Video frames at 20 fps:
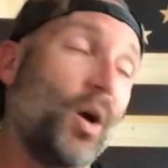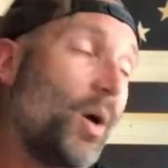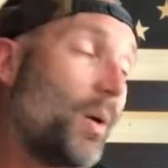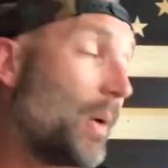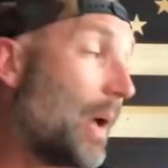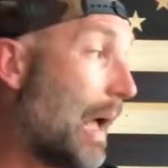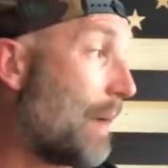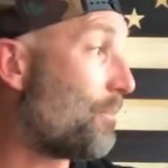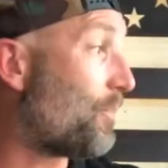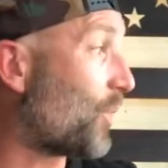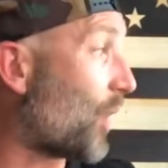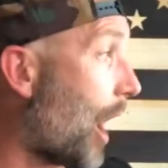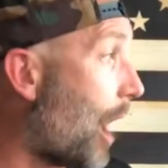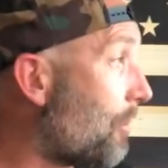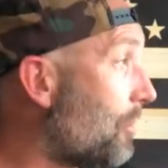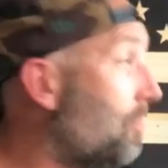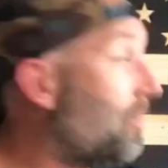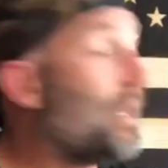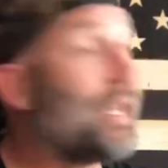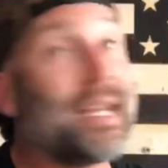I'm
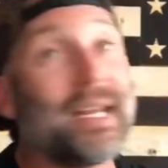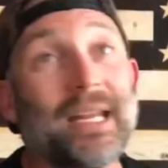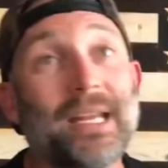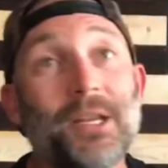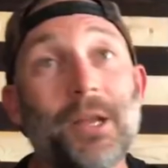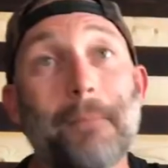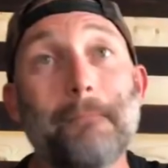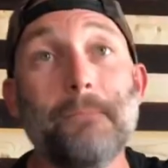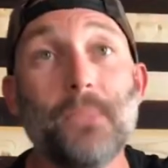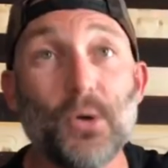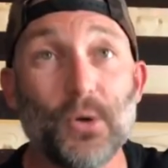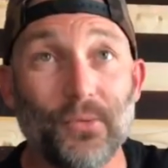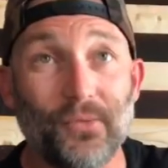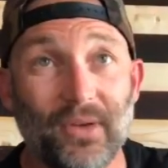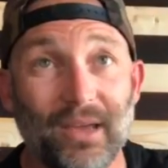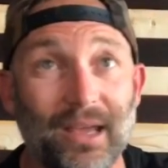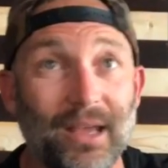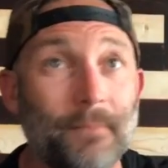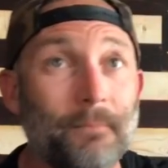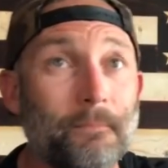probably going to end up
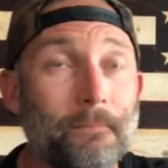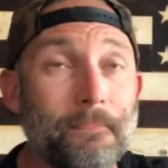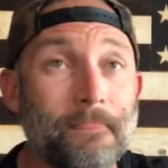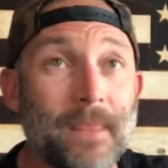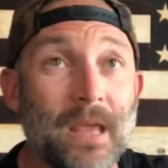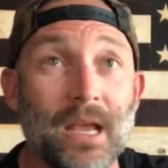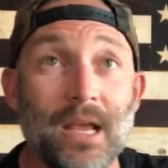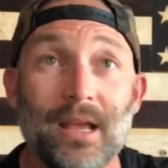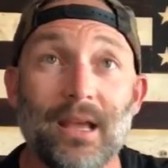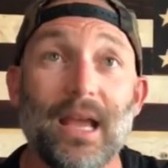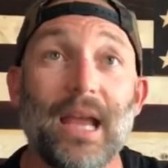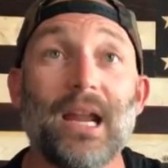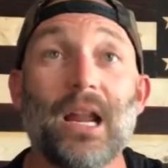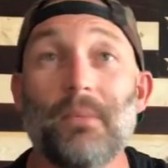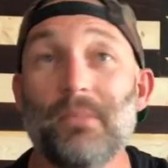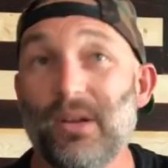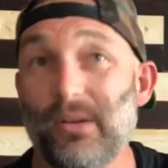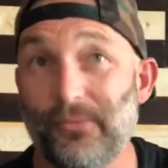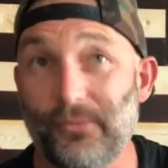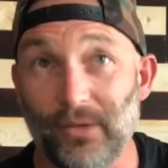moving, and I'm
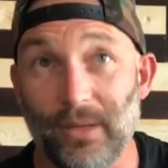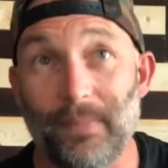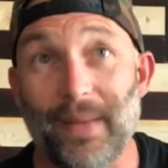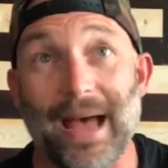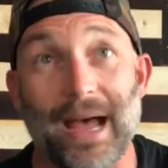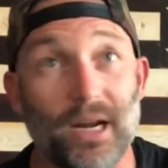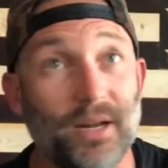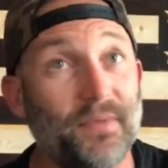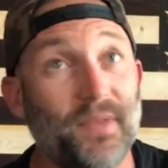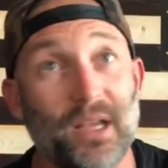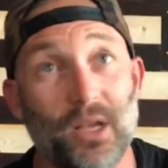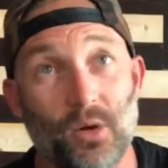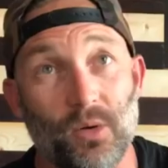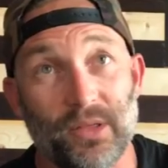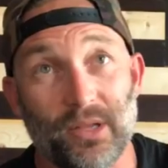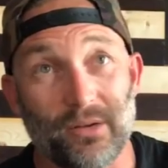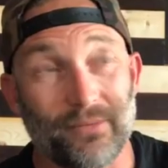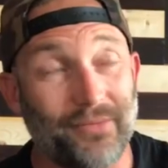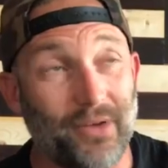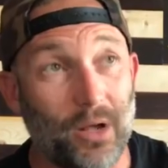going to flip out if they go in
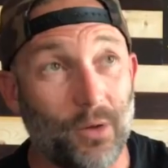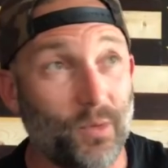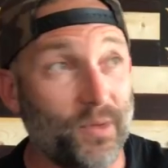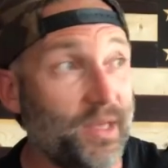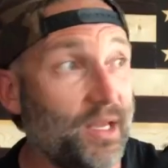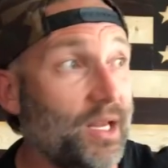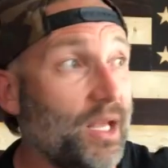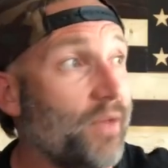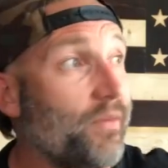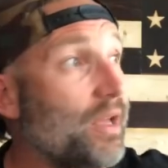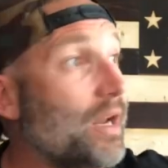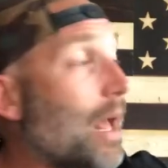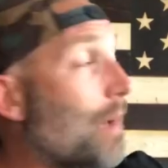there and fuck with any of it.